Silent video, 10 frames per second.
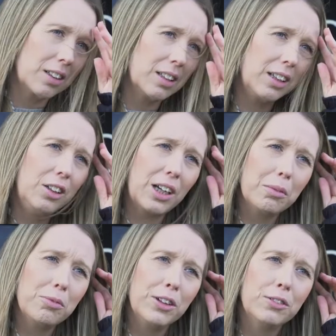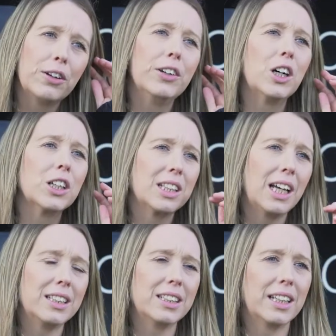because you can feel very
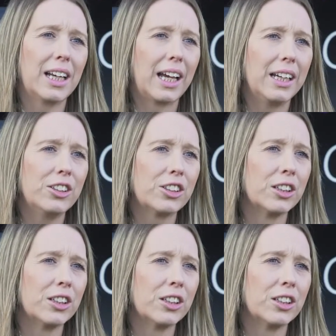isolated at that age.